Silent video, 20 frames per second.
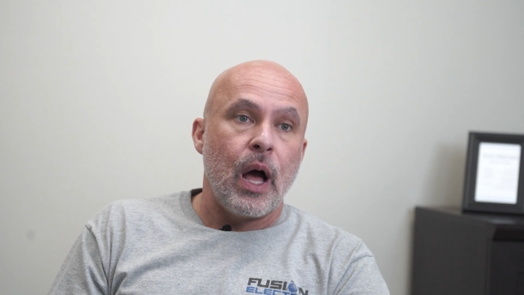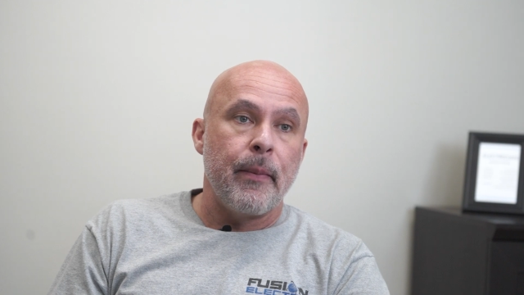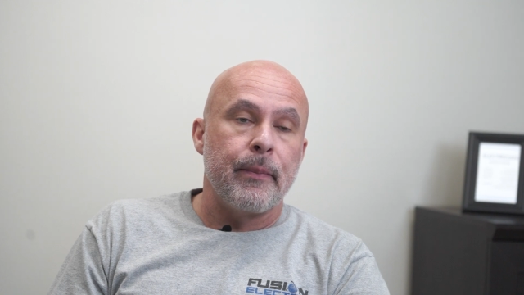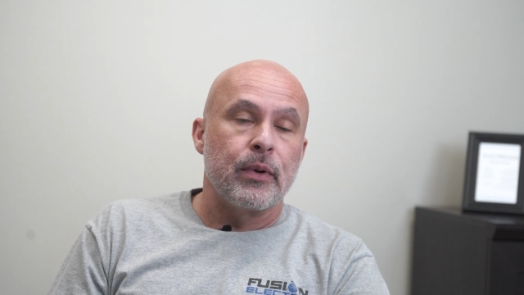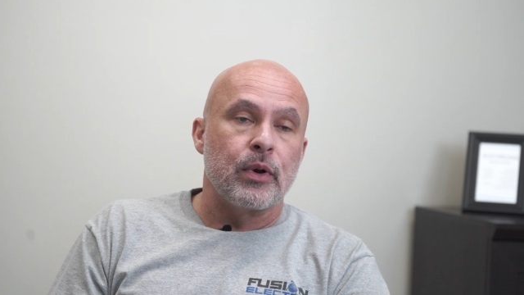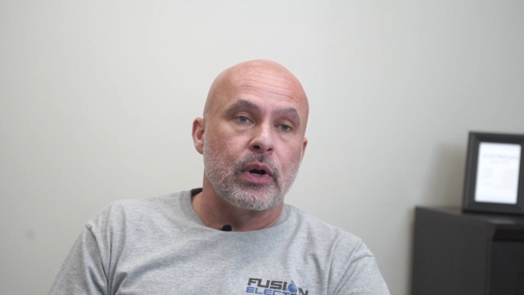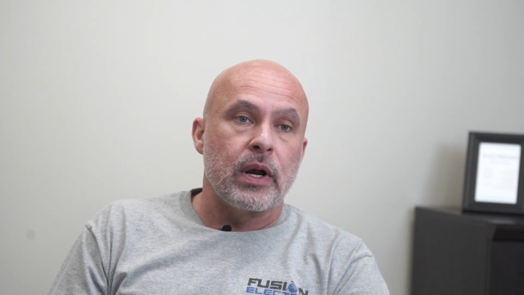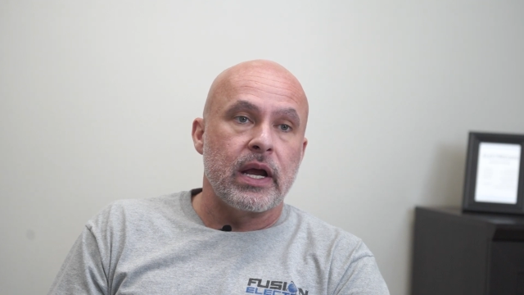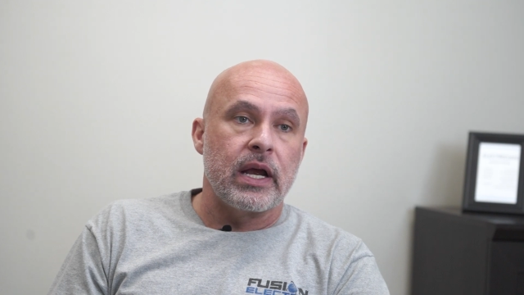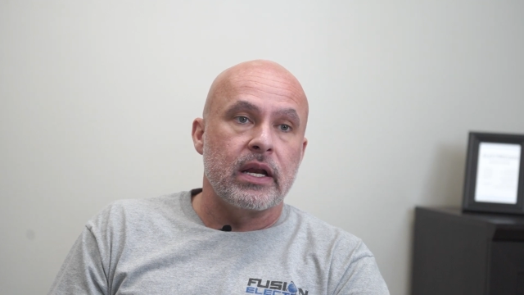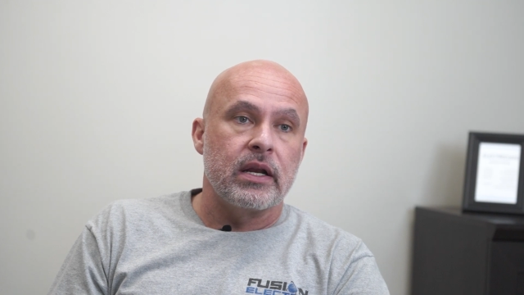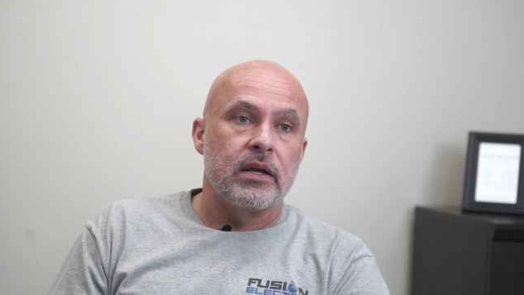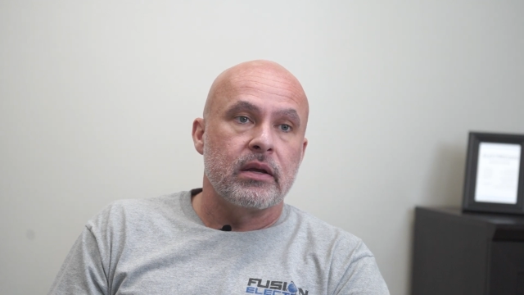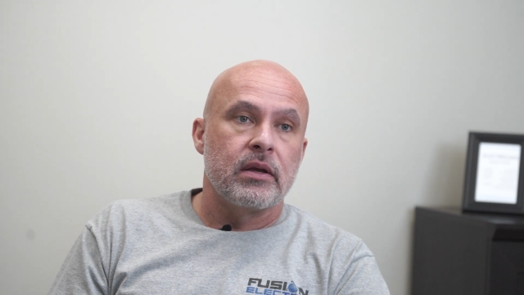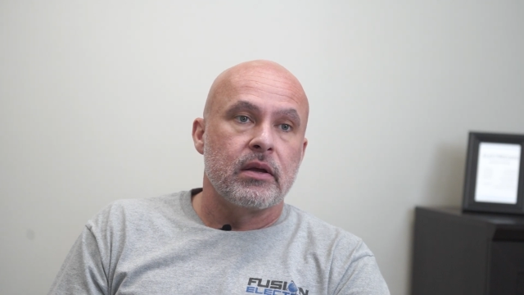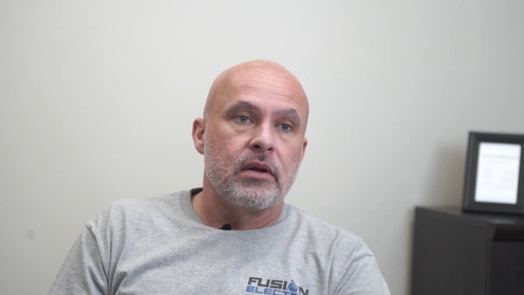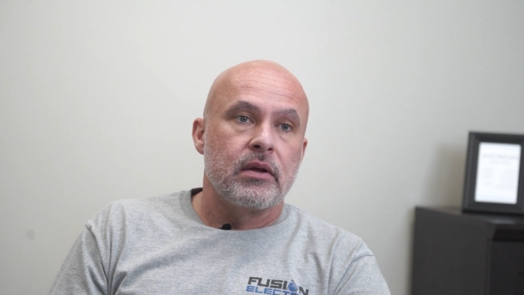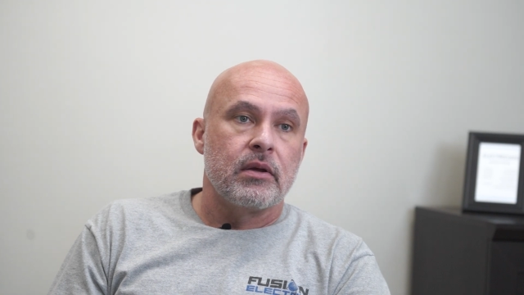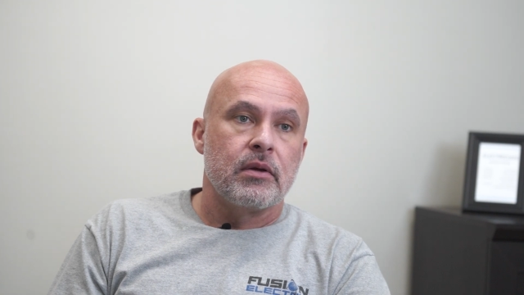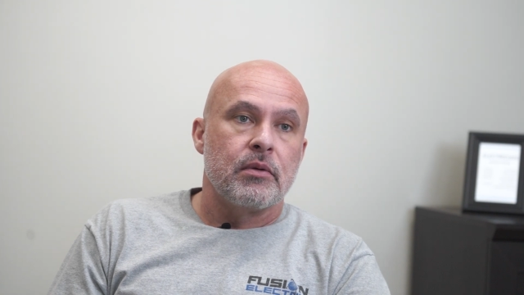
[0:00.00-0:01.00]
upgrade
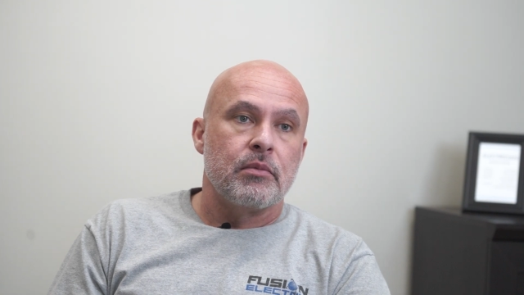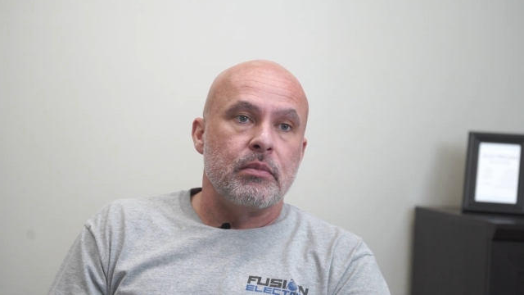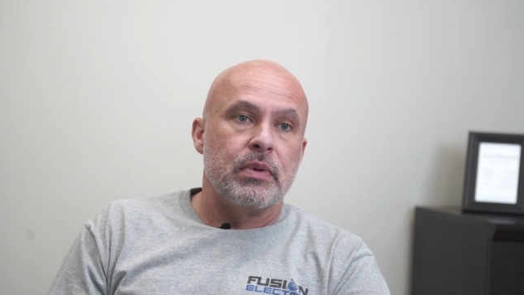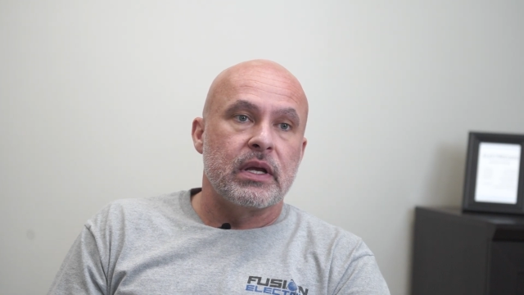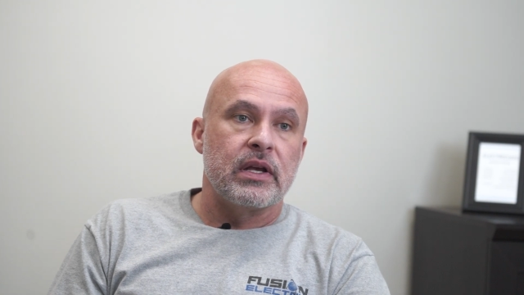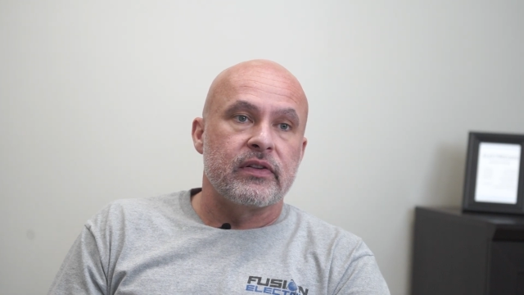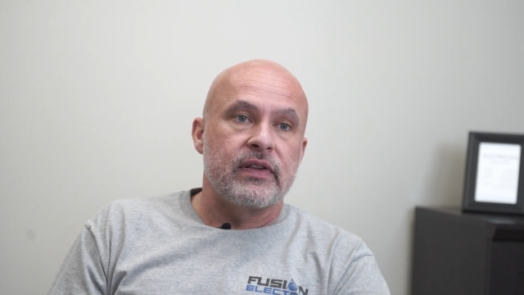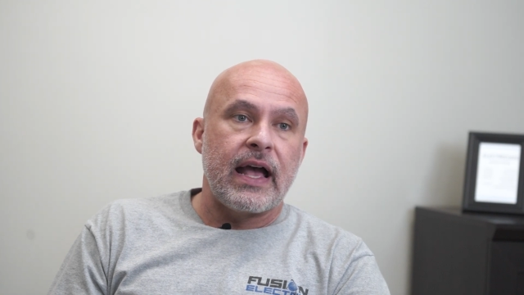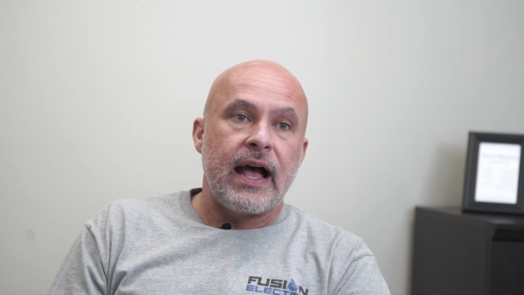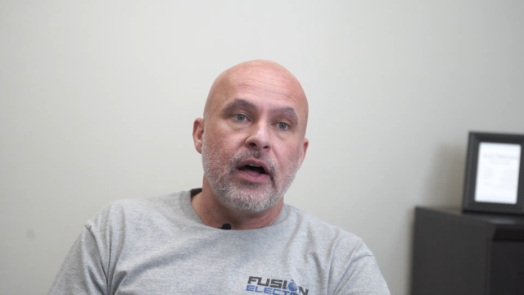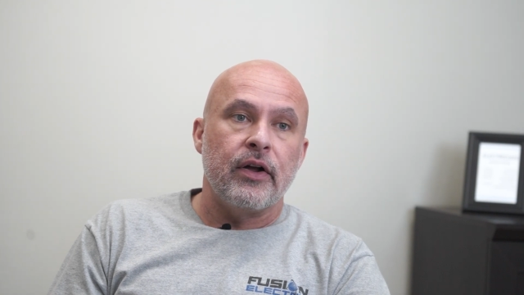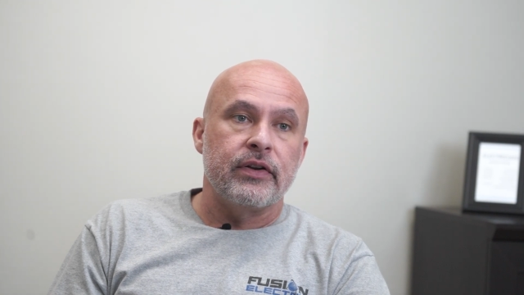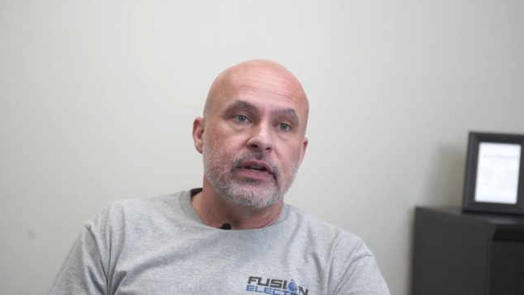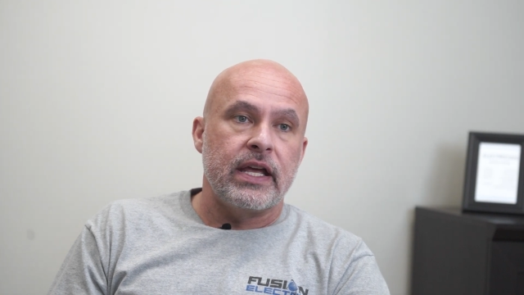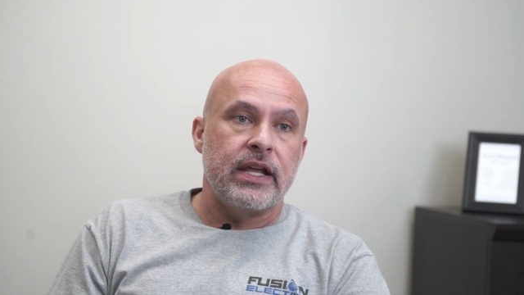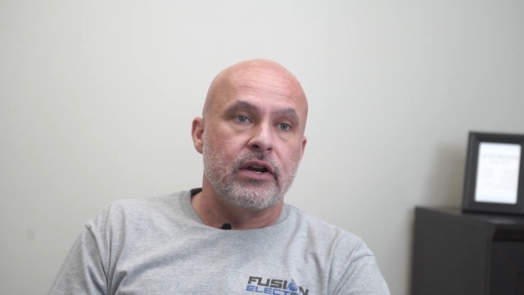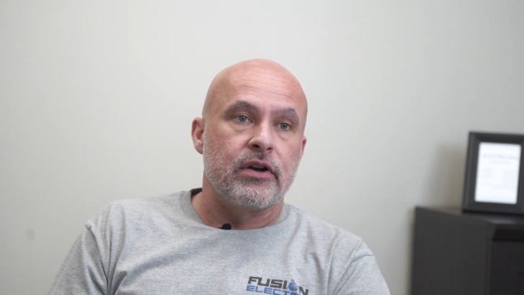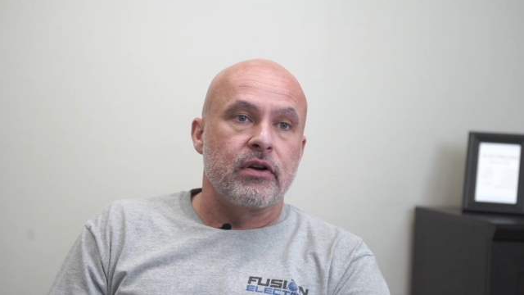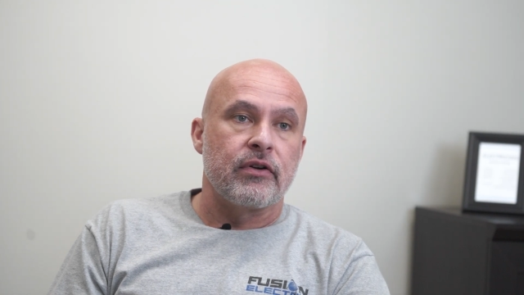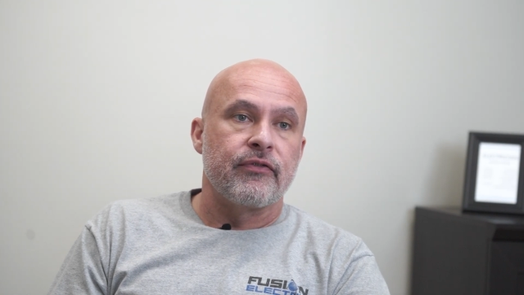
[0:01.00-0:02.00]
because
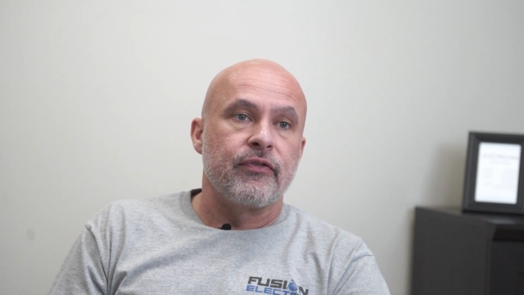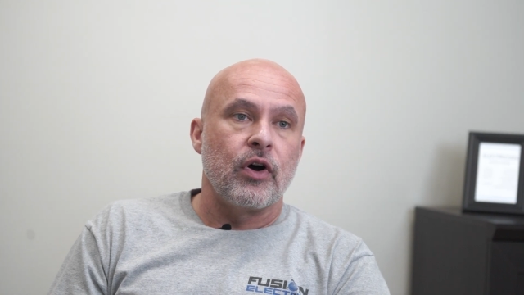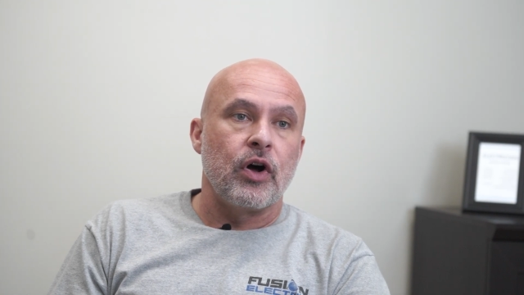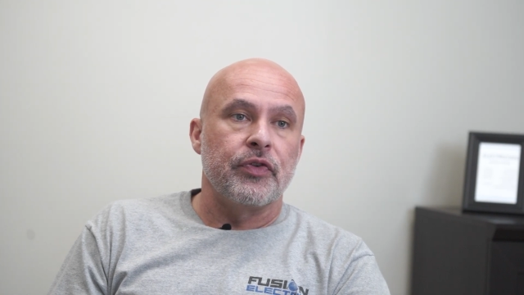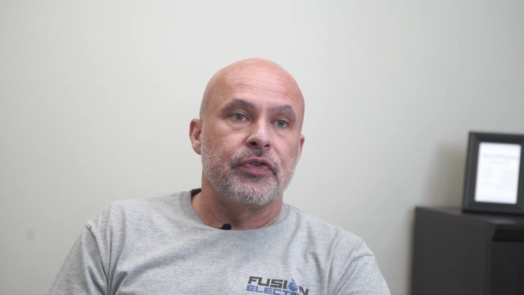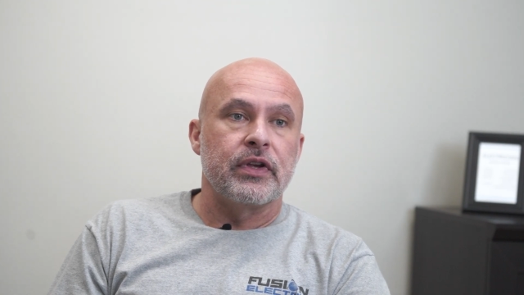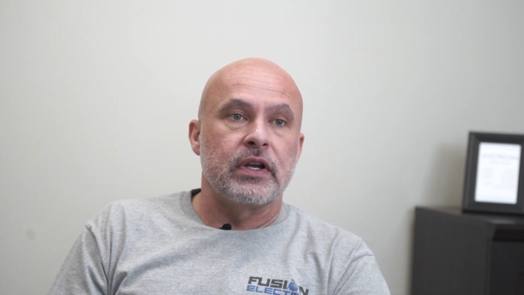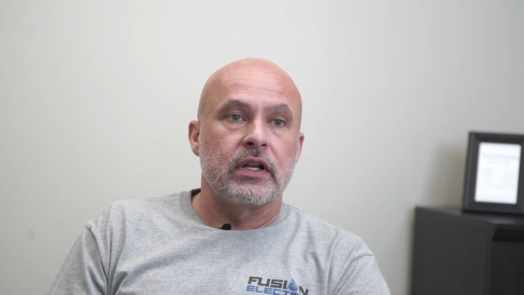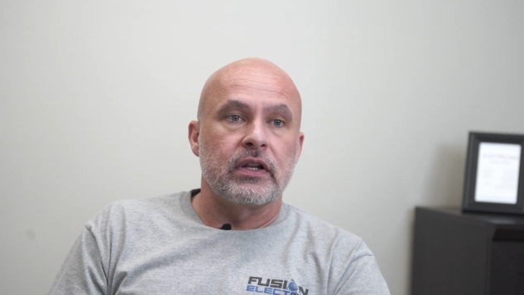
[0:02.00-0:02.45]
outdated or faulty